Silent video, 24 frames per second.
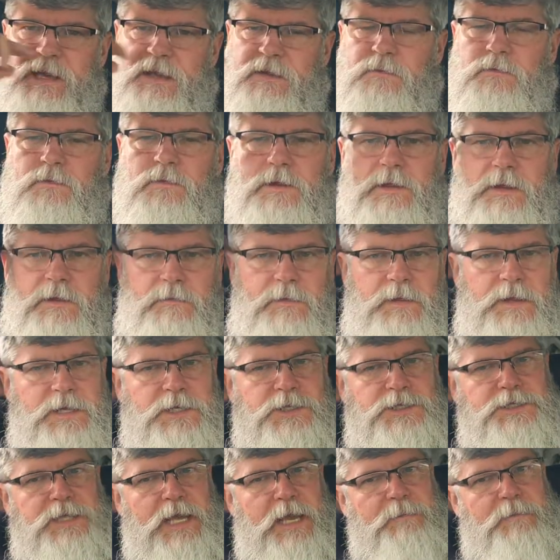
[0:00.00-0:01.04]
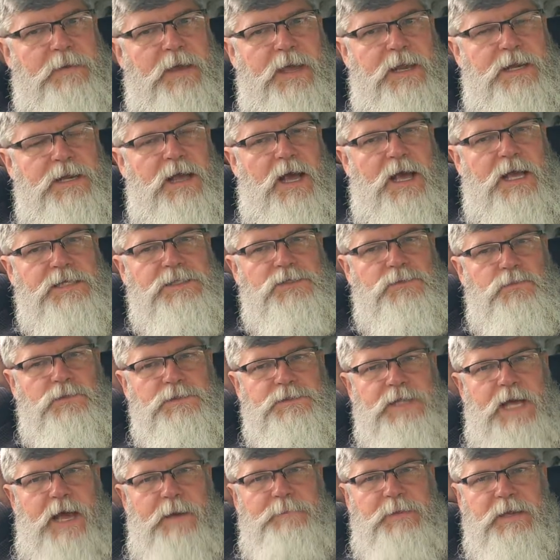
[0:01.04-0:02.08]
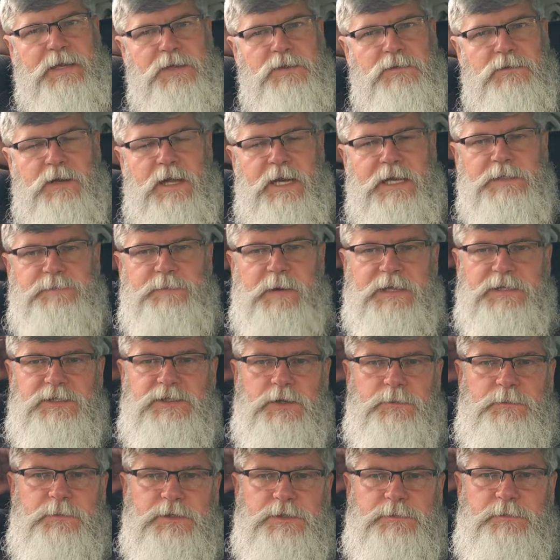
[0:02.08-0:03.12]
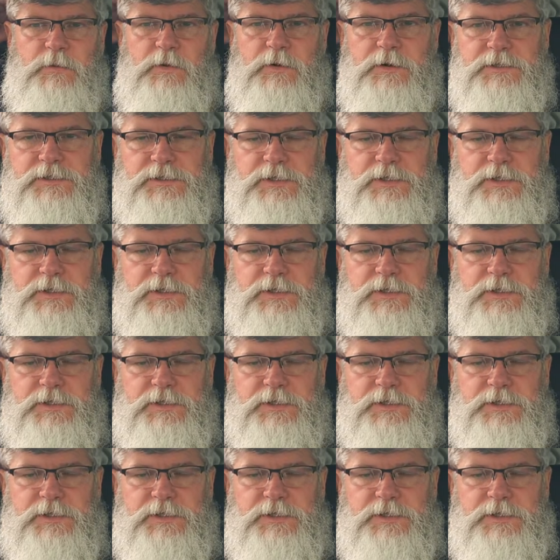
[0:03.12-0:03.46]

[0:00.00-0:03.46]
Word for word: Really, really a shame. And Nas was not being utilized by SuperSport,